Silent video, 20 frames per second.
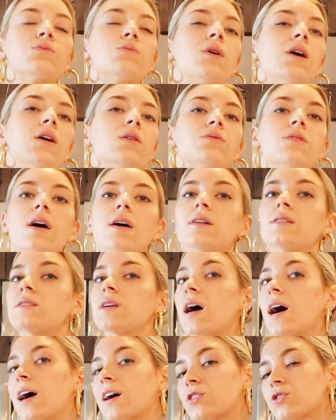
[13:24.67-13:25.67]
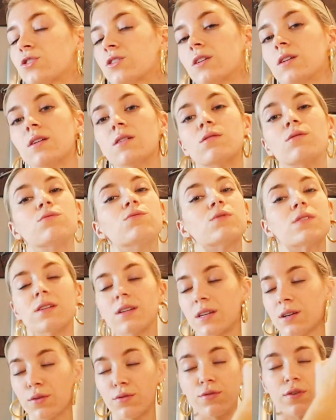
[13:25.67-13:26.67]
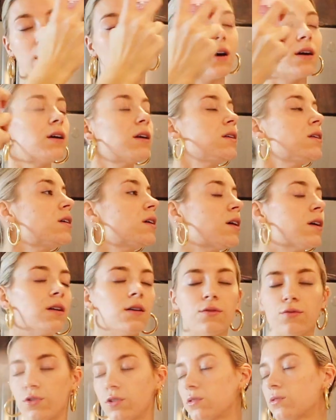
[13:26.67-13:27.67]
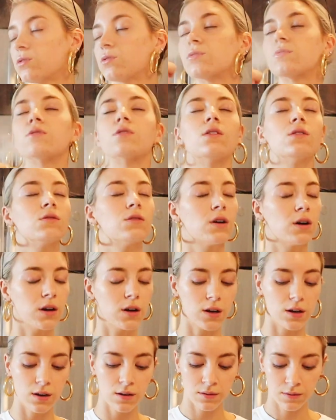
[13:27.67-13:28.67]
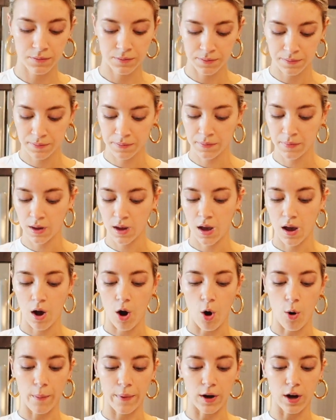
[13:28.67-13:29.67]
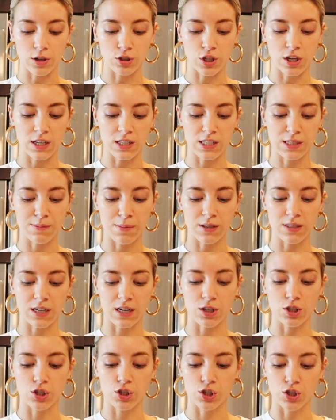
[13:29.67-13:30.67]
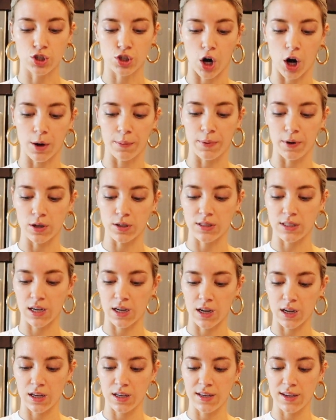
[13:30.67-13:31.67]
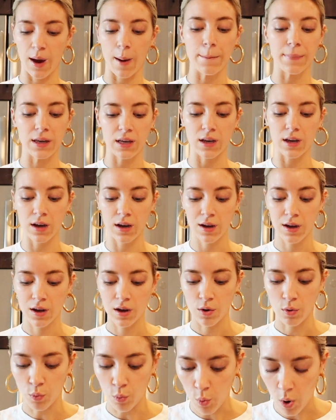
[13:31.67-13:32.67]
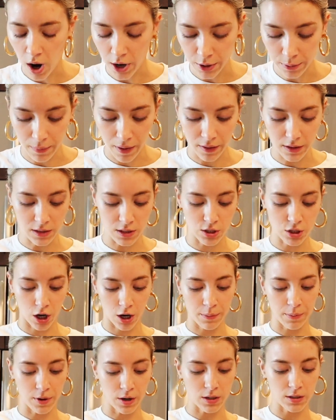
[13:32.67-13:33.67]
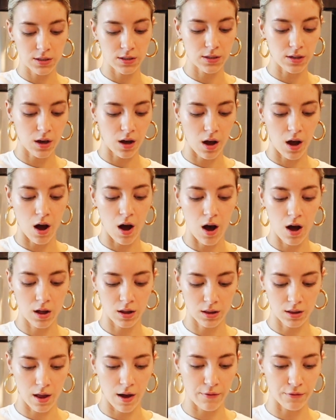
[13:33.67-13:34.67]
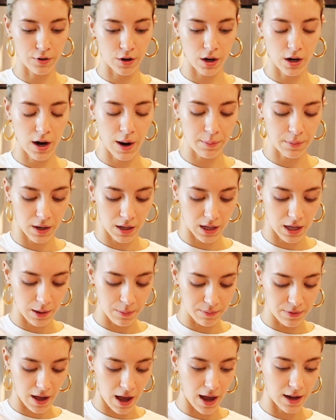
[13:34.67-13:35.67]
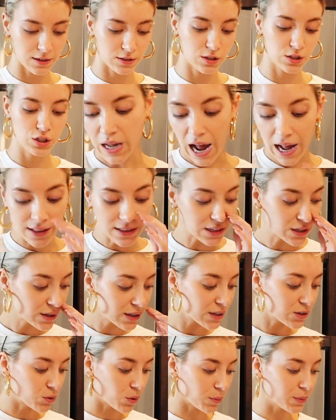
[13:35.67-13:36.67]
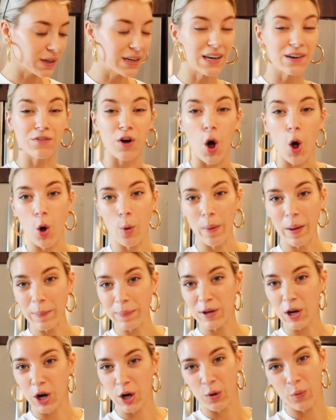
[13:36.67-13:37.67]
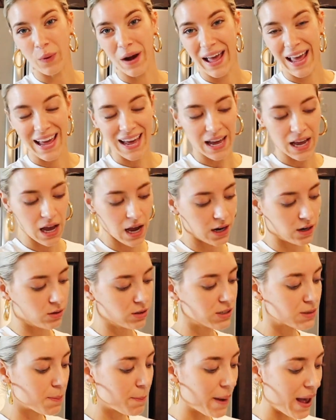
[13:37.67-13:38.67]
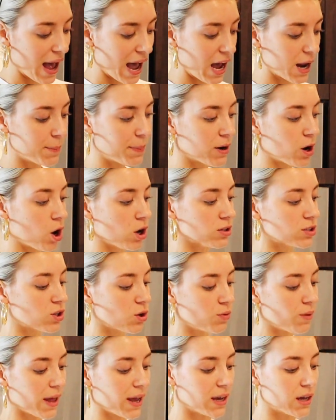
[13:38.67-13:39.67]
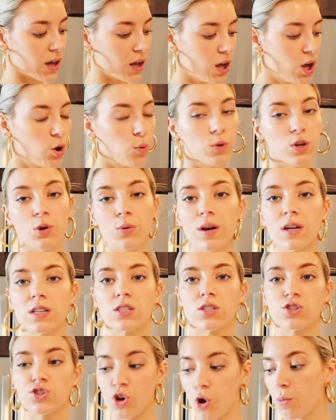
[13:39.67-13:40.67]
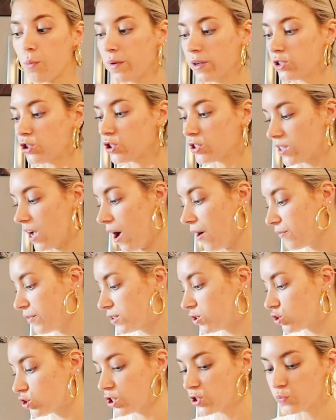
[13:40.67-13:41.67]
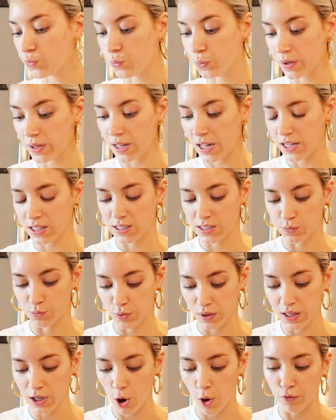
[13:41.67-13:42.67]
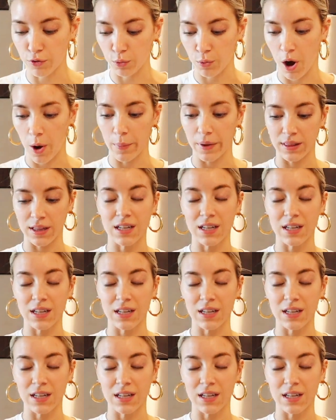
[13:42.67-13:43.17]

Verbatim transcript: Wow, that is actually really fine and it feels so good. Oh my gosh, and it smells like a Starburst, like a yummy watermelon starburst. Oh, love her. I'm gonna keep that. I literally normally give all my PR away. I know it's bad, but also like when you get so much stuff, it's just, re it's really overwhelming.